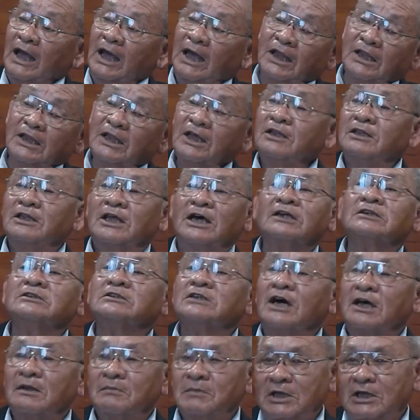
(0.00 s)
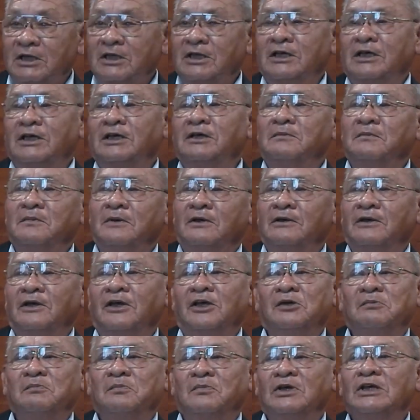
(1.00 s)
And then next time he, he,
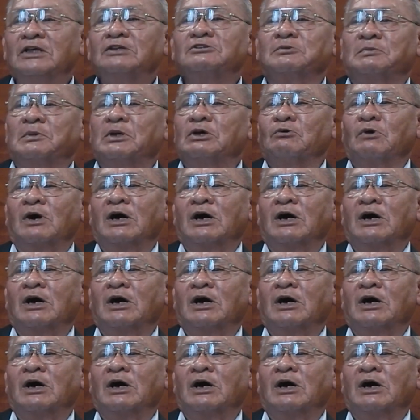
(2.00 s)
he meets me,